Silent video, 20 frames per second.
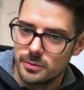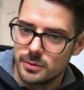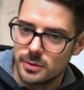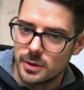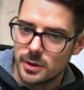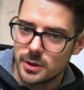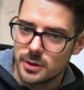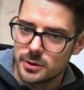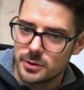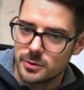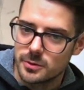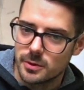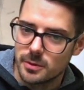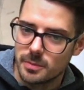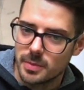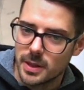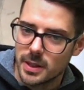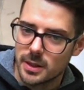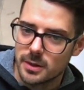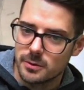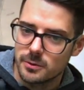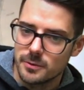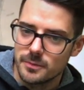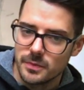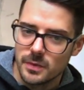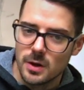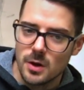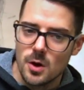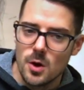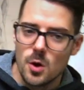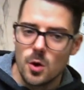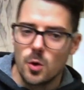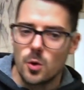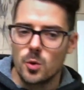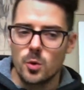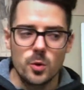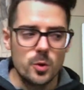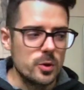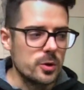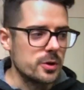onto a panel,
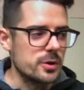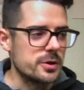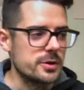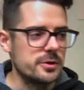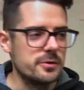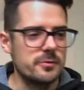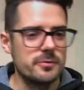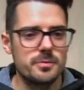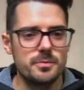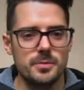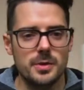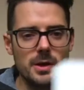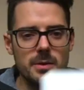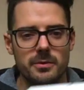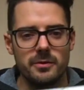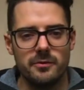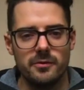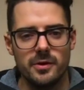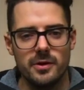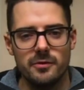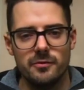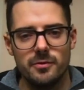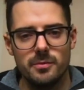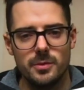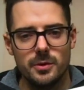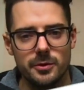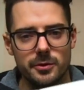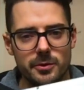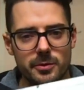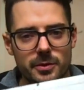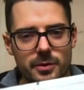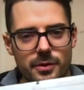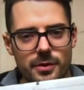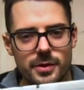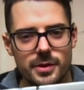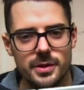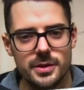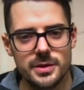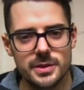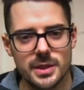or you're probably very familiar with
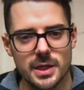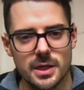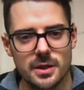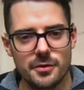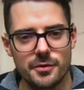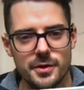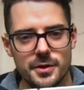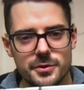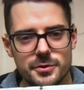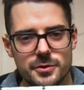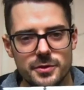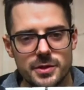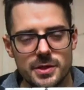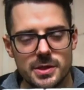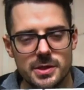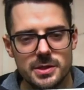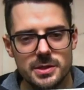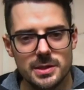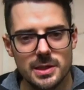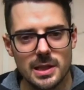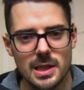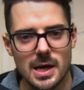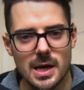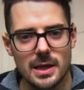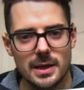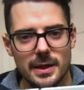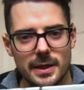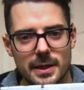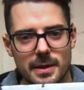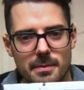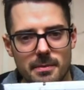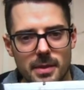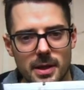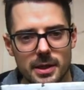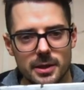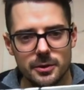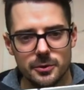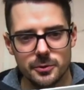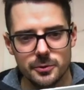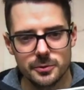these kind of things. You see these a lot, like at
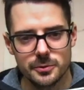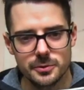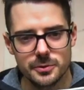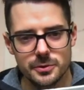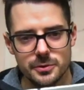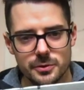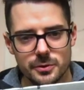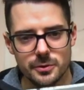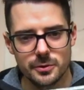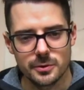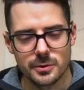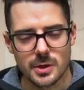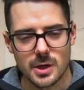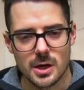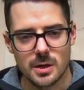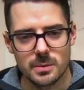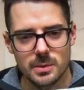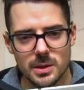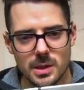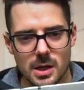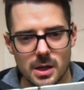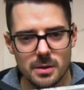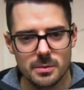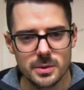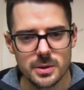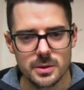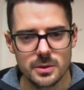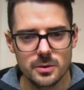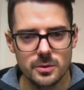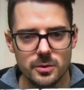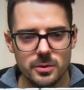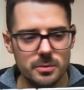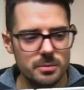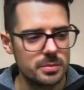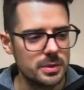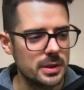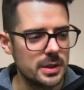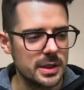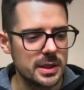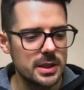Michael's or Hobby Lobby or
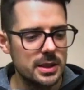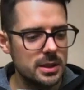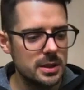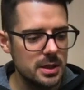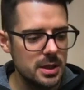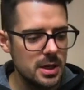Blick.